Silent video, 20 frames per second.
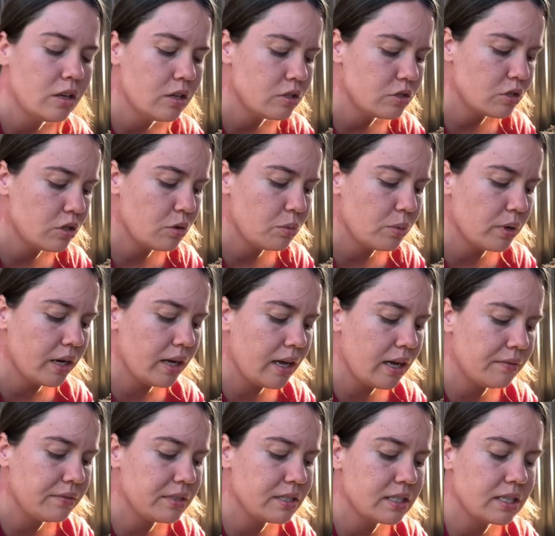So you want to
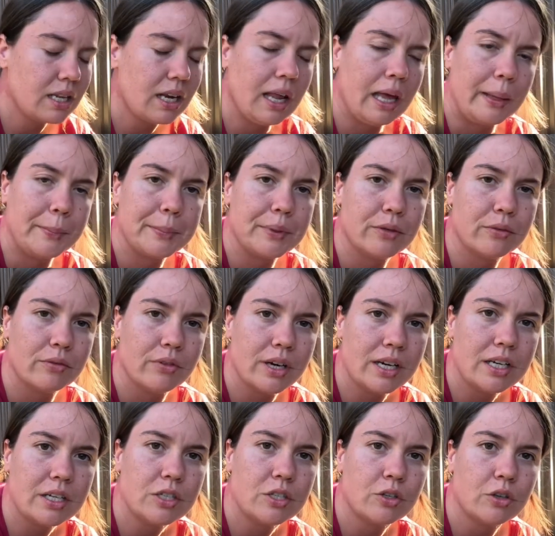have this clamp
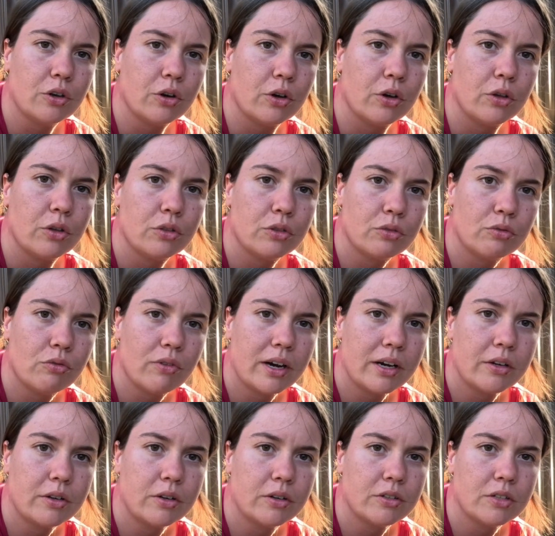ready to go,
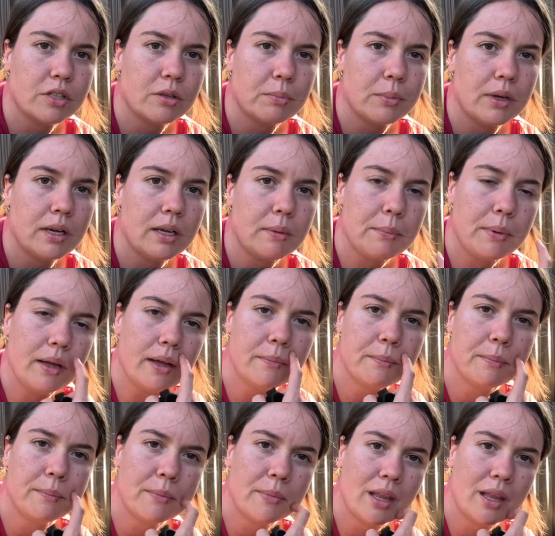threaded onto the poly pipe,